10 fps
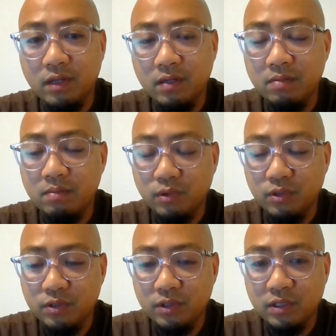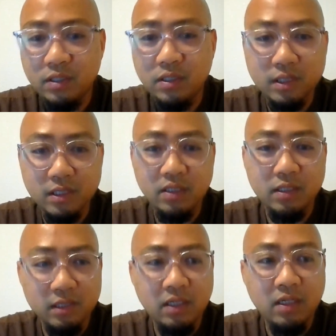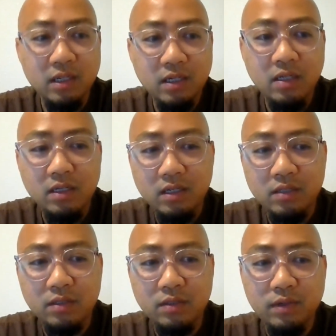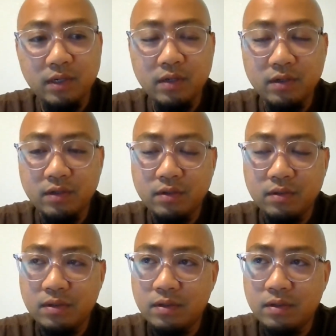think more strategically as a creator.